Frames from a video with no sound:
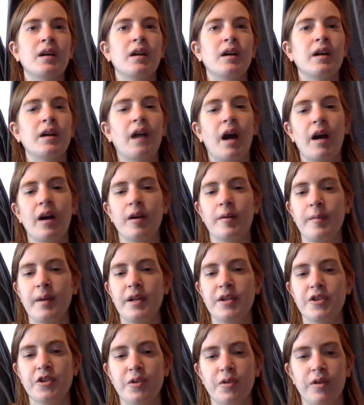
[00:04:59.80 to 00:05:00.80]
an Iron Man
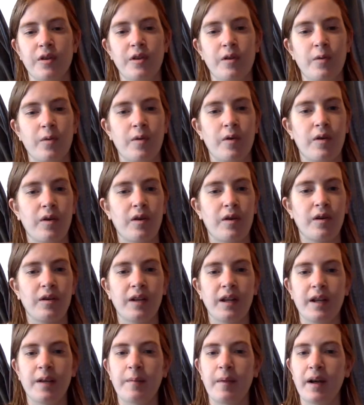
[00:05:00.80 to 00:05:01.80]
shirt or
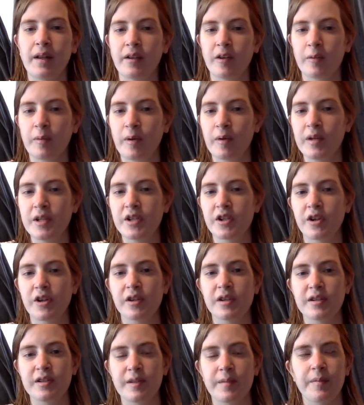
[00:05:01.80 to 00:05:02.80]
like a My Little Pony shirt
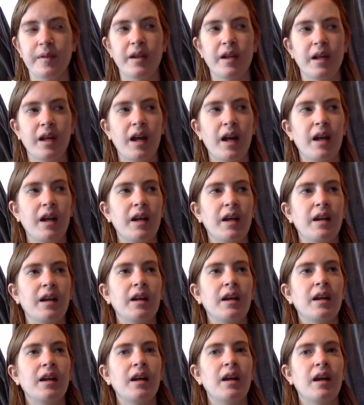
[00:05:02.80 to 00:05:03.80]
or something, and
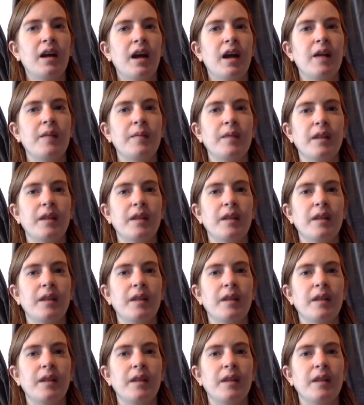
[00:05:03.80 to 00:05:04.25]
I'd be